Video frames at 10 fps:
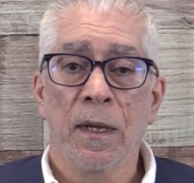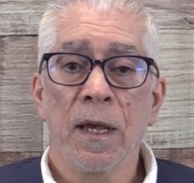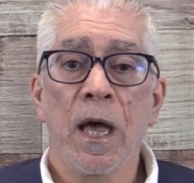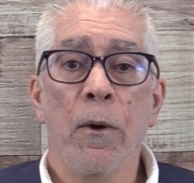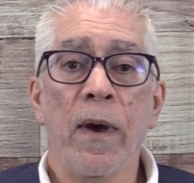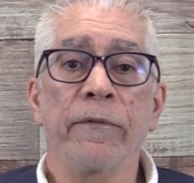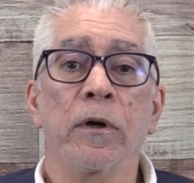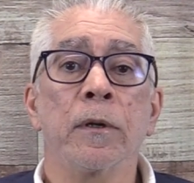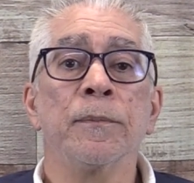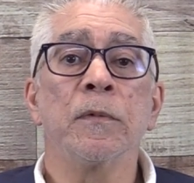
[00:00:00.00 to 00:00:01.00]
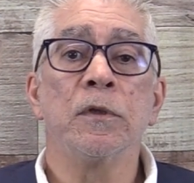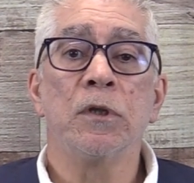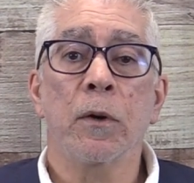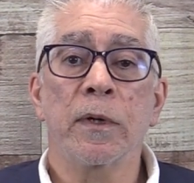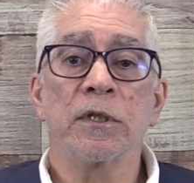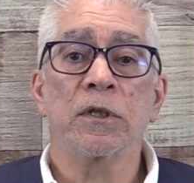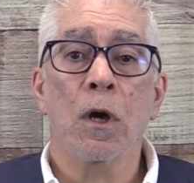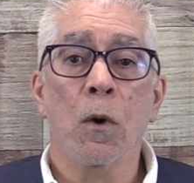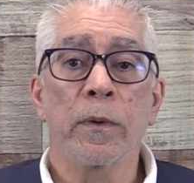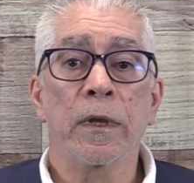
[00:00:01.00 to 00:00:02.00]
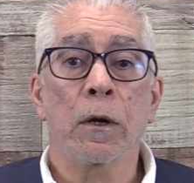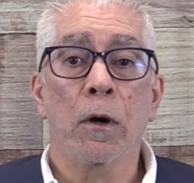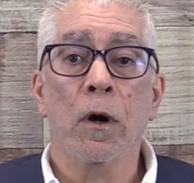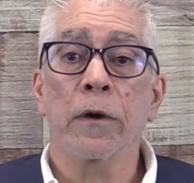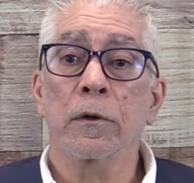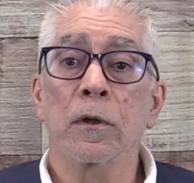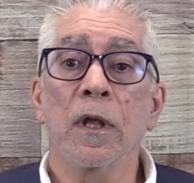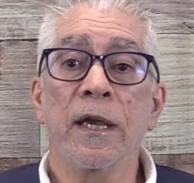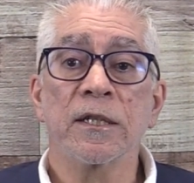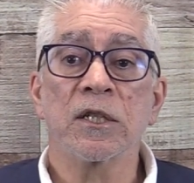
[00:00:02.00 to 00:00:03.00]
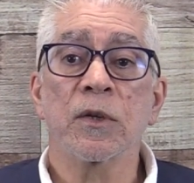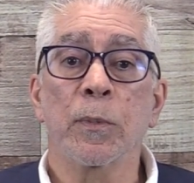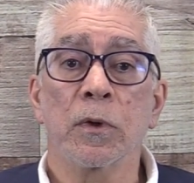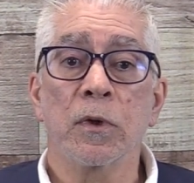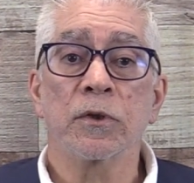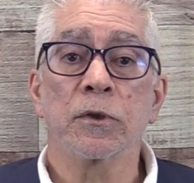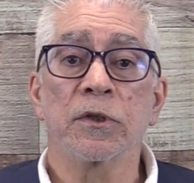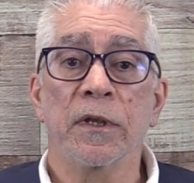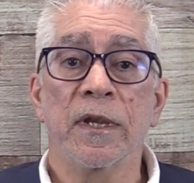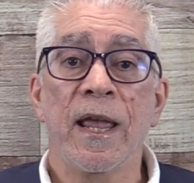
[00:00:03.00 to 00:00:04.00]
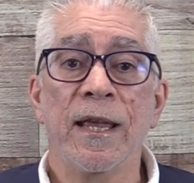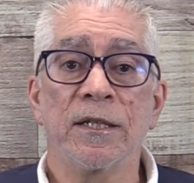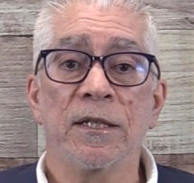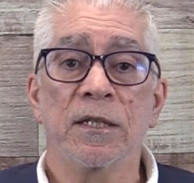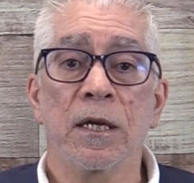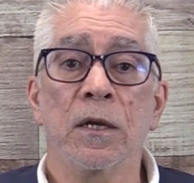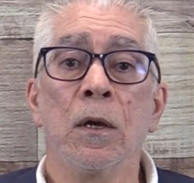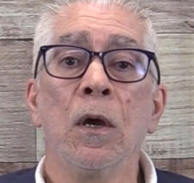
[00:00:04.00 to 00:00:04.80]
However, doing so when there are other licensed producers in the agency